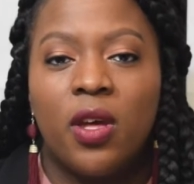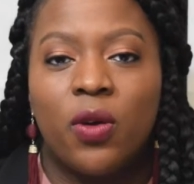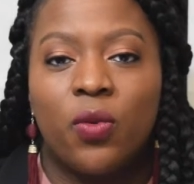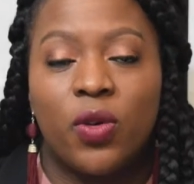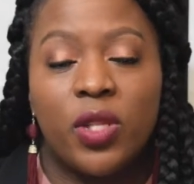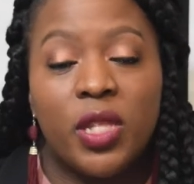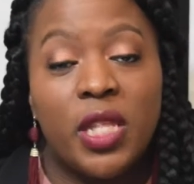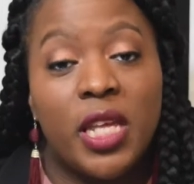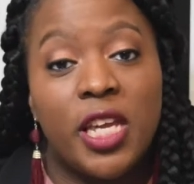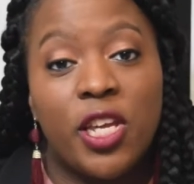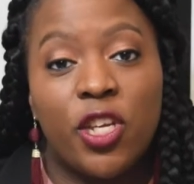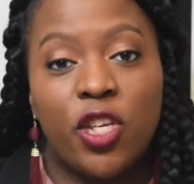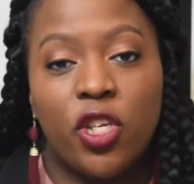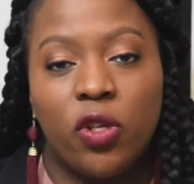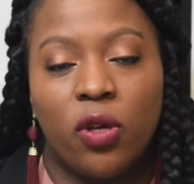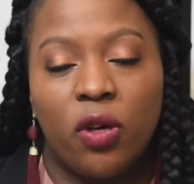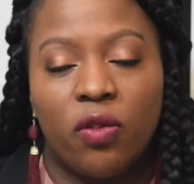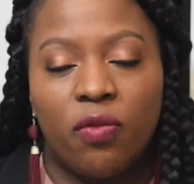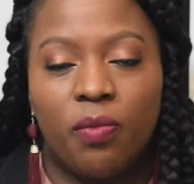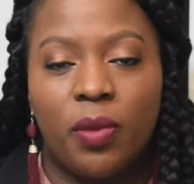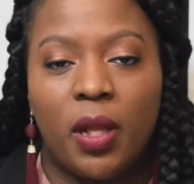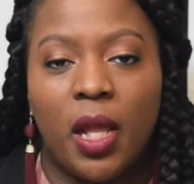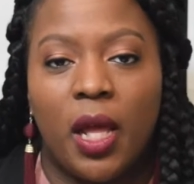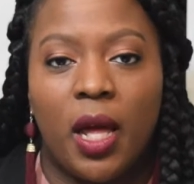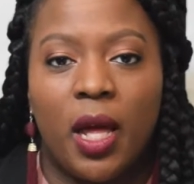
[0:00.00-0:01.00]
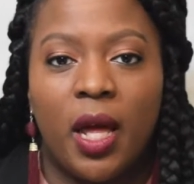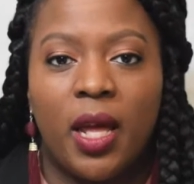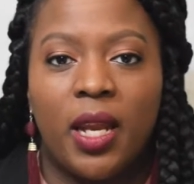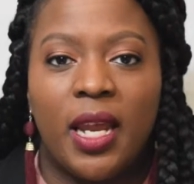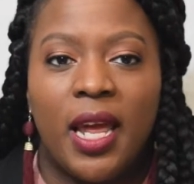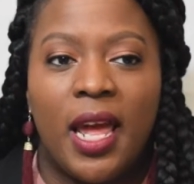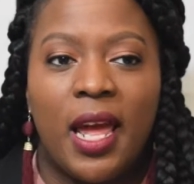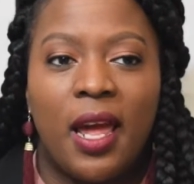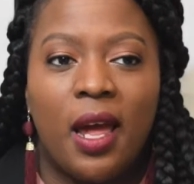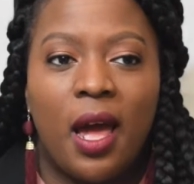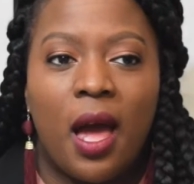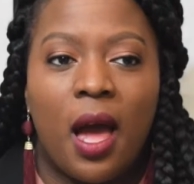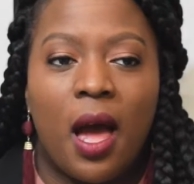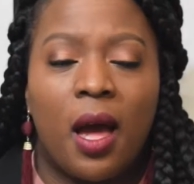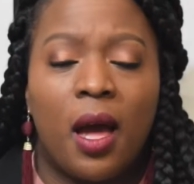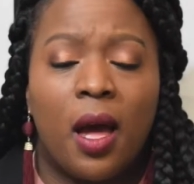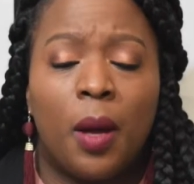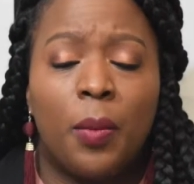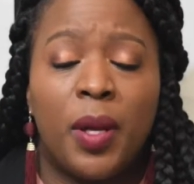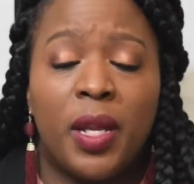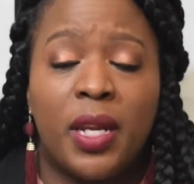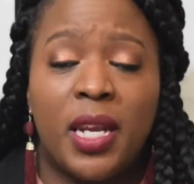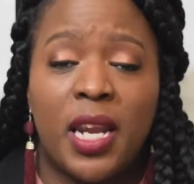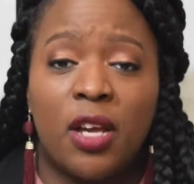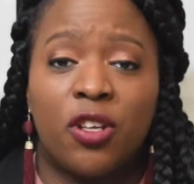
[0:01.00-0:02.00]
with the issue of blood.
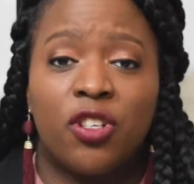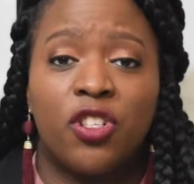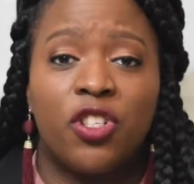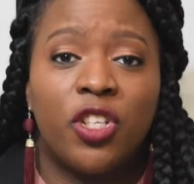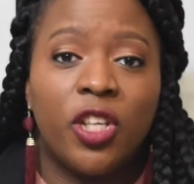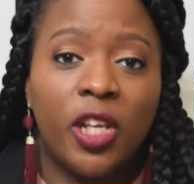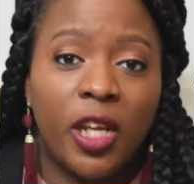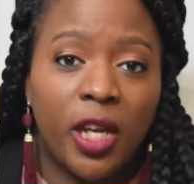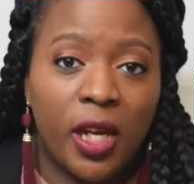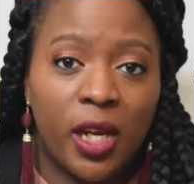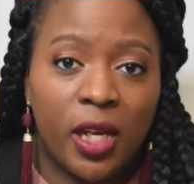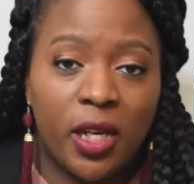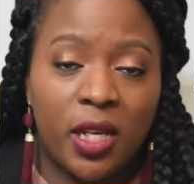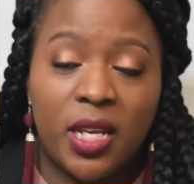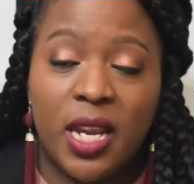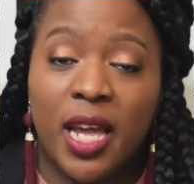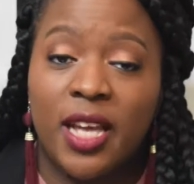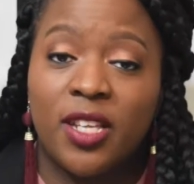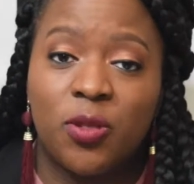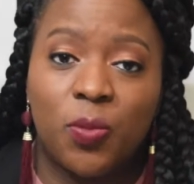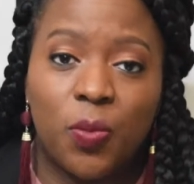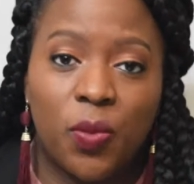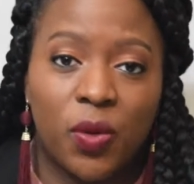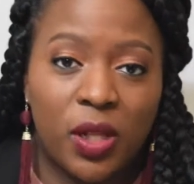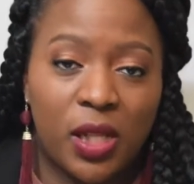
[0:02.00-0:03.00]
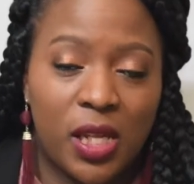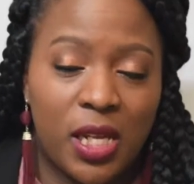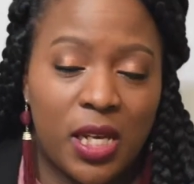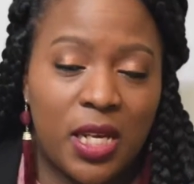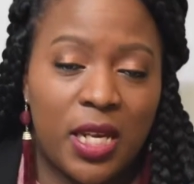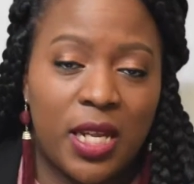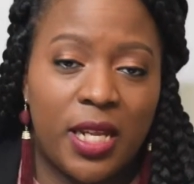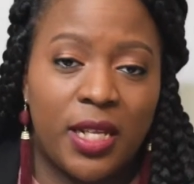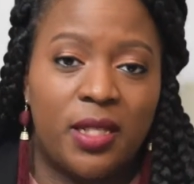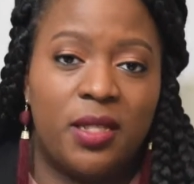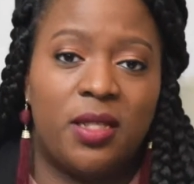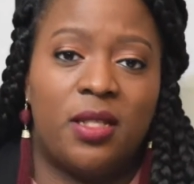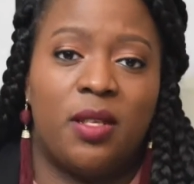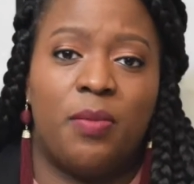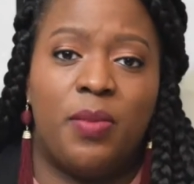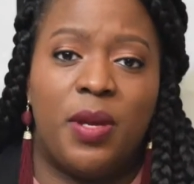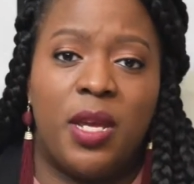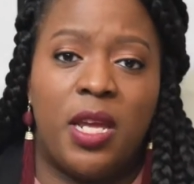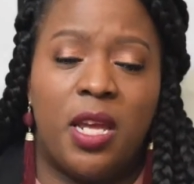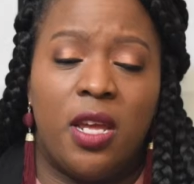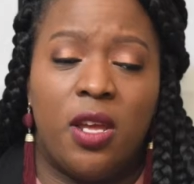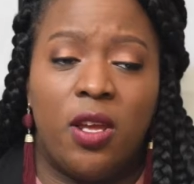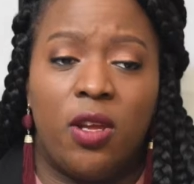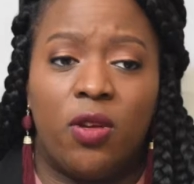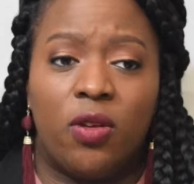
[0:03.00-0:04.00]
And now she desperately needs to
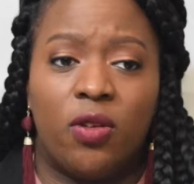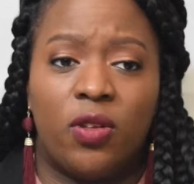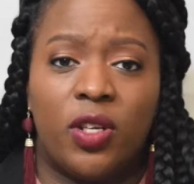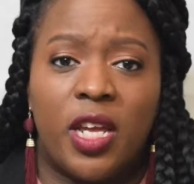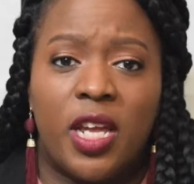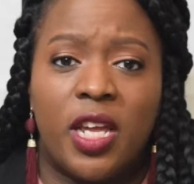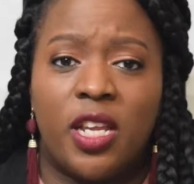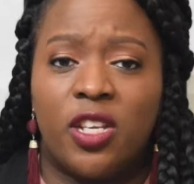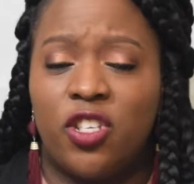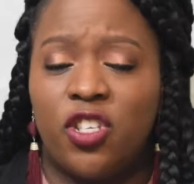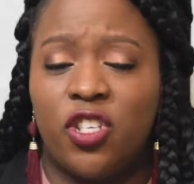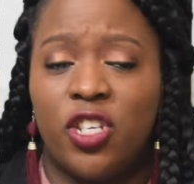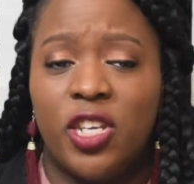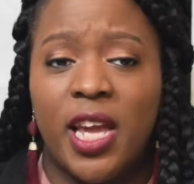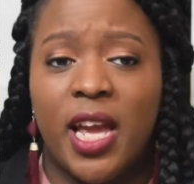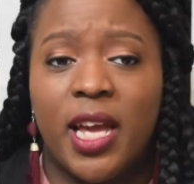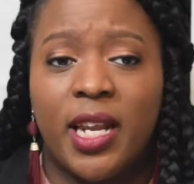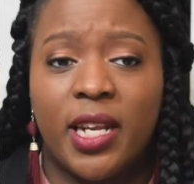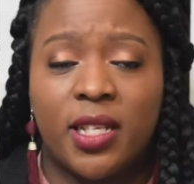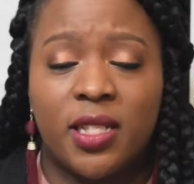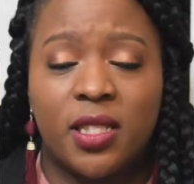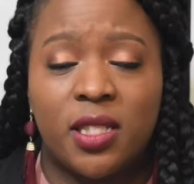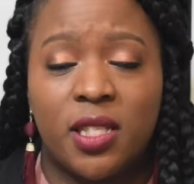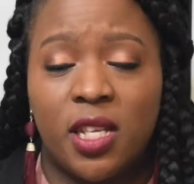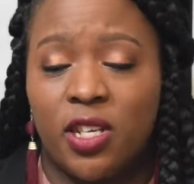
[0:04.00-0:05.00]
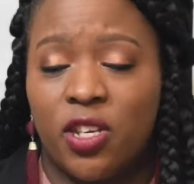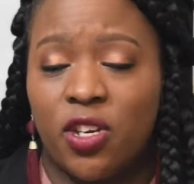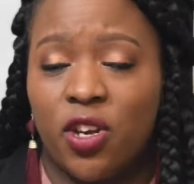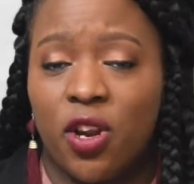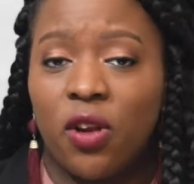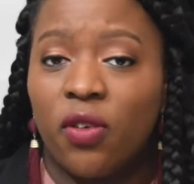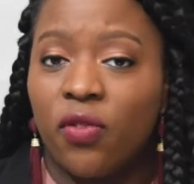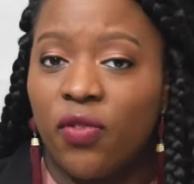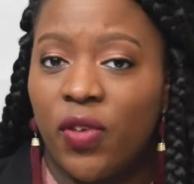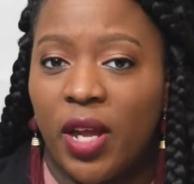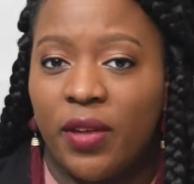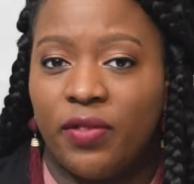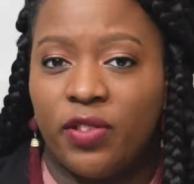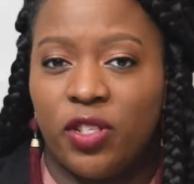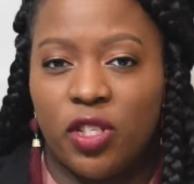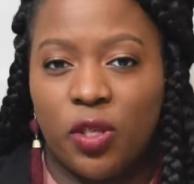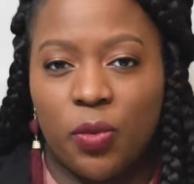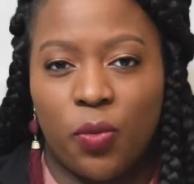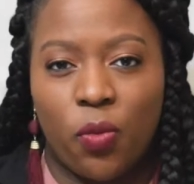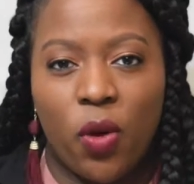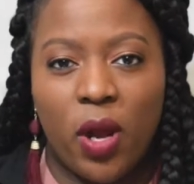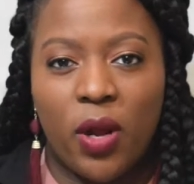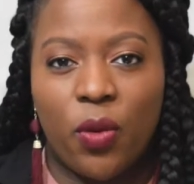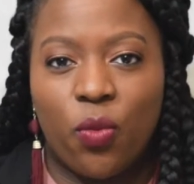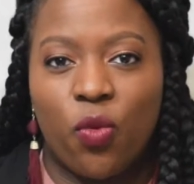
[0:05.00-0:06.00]
be healed, and she had extended her faith to
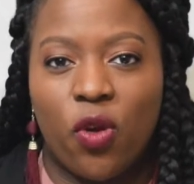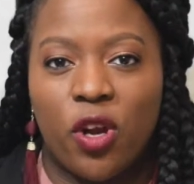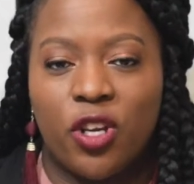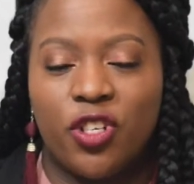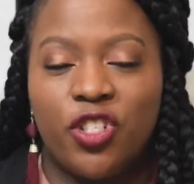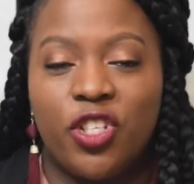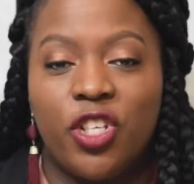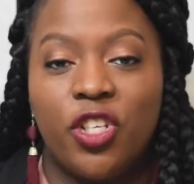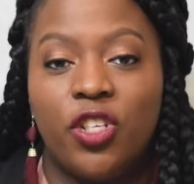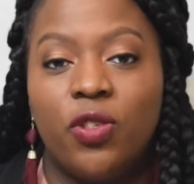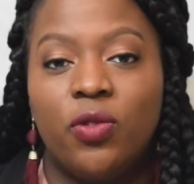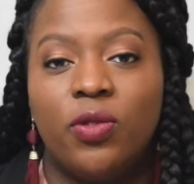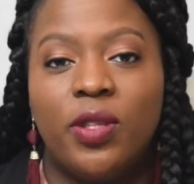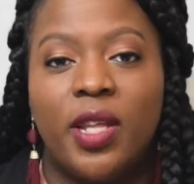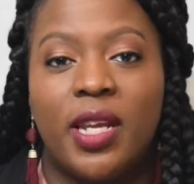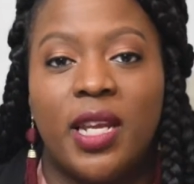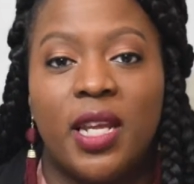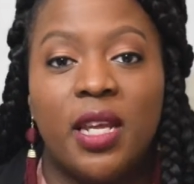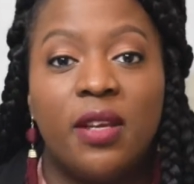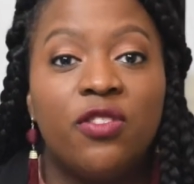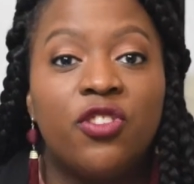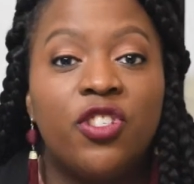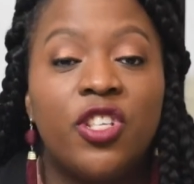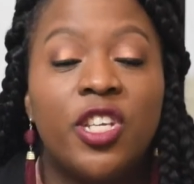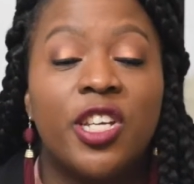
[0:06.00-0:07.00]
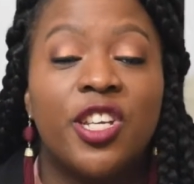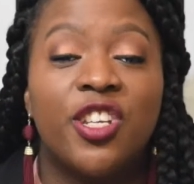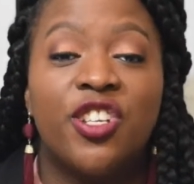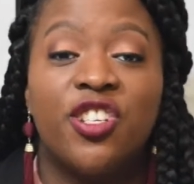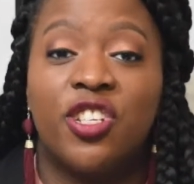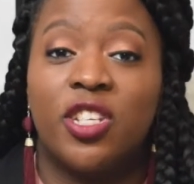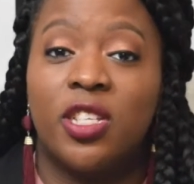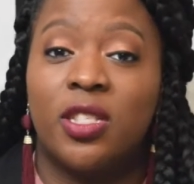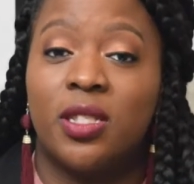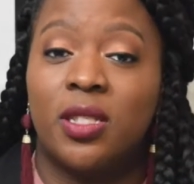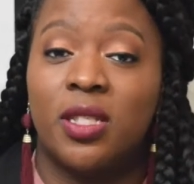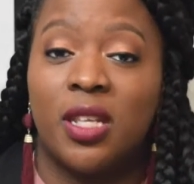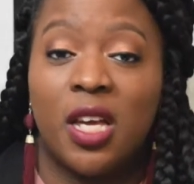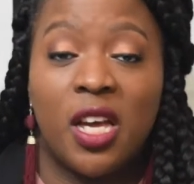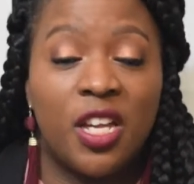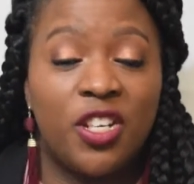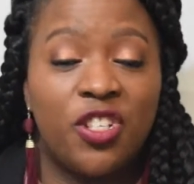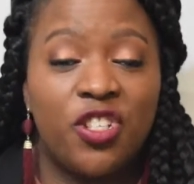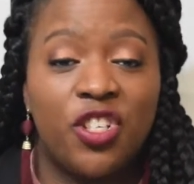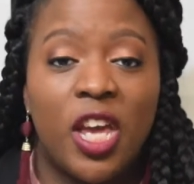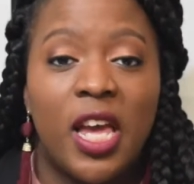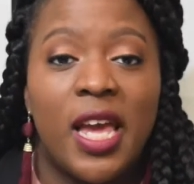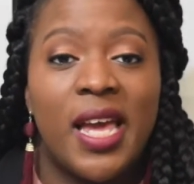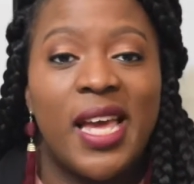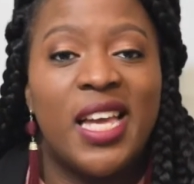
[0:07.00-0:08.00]
the point where she knew that if she could just
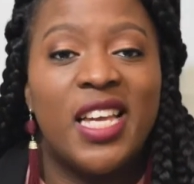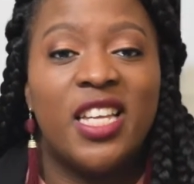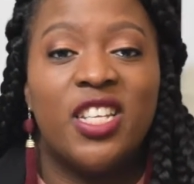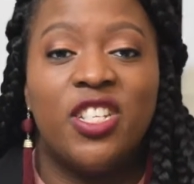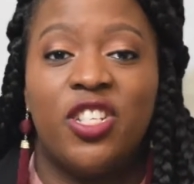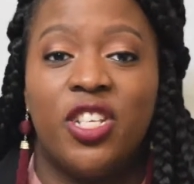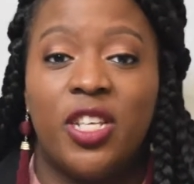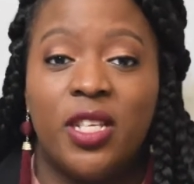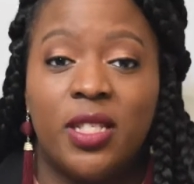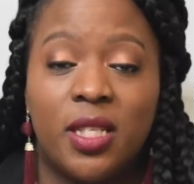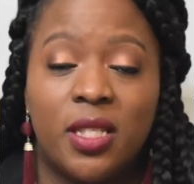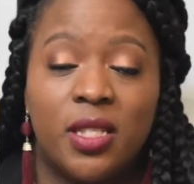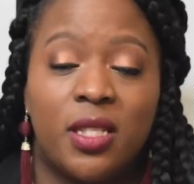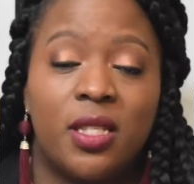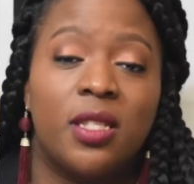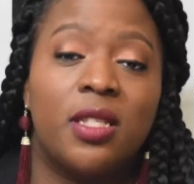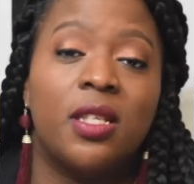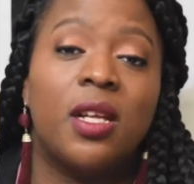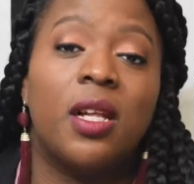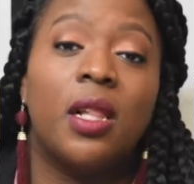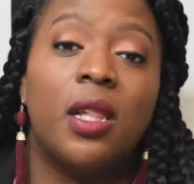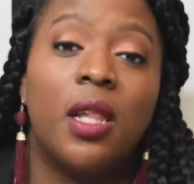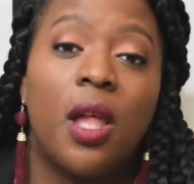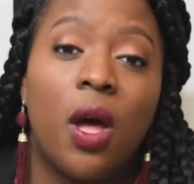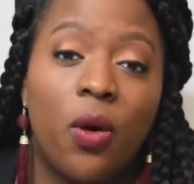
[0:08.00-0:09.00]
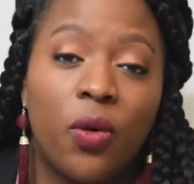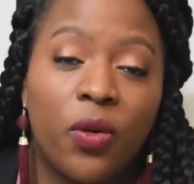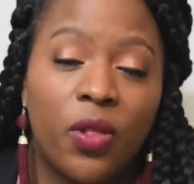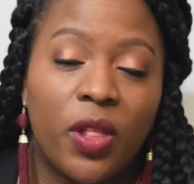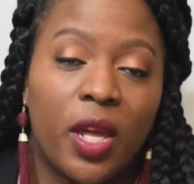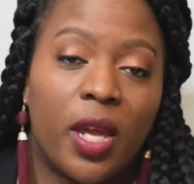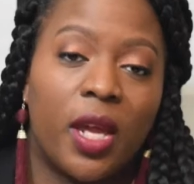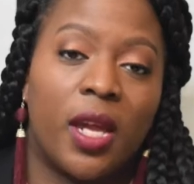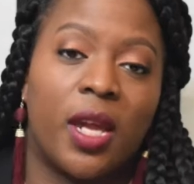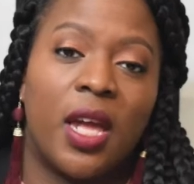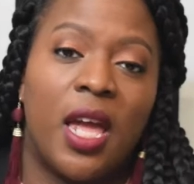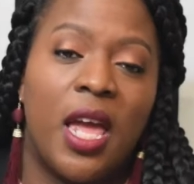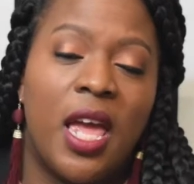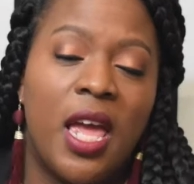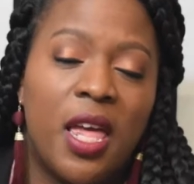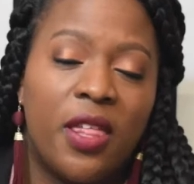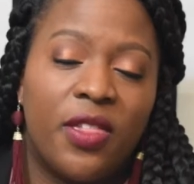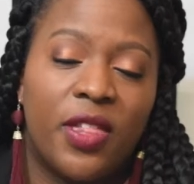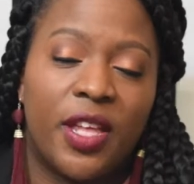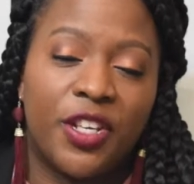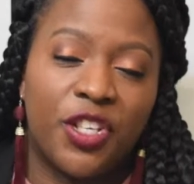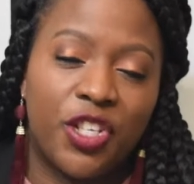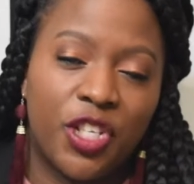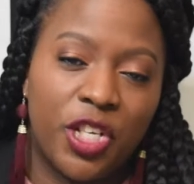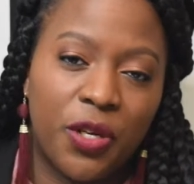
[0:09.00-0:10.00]
touch Jesus's clothing,
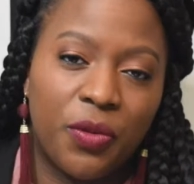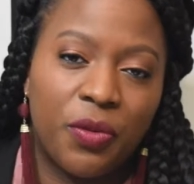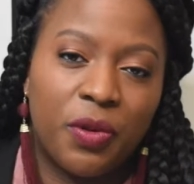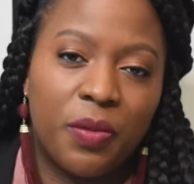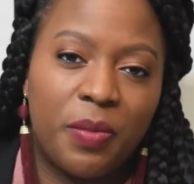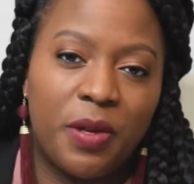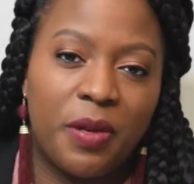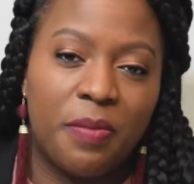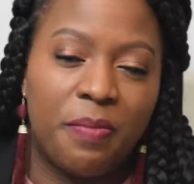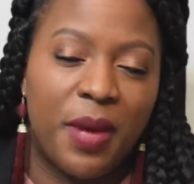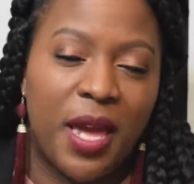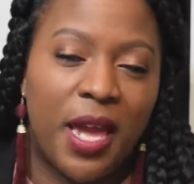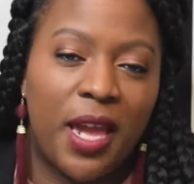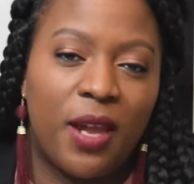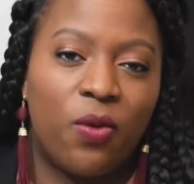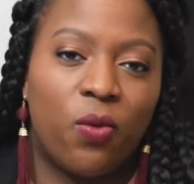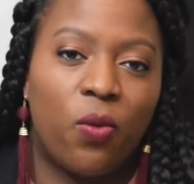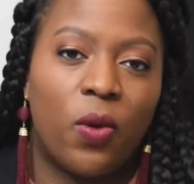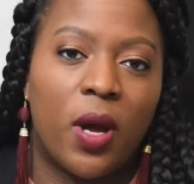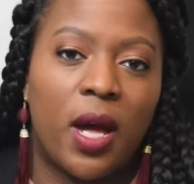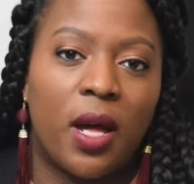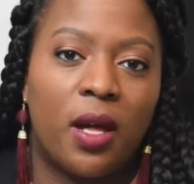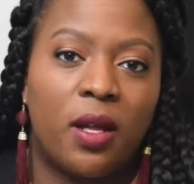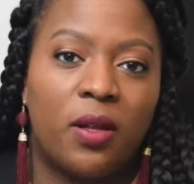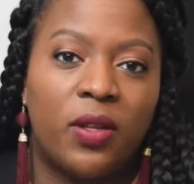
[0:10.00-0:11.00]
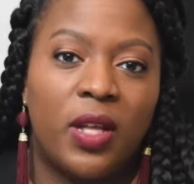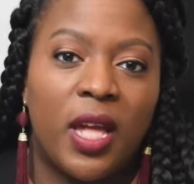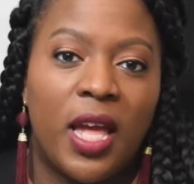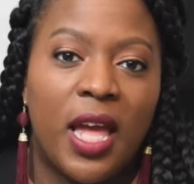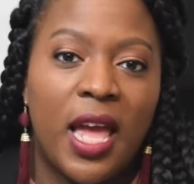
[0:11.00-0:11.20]
that she would be made well.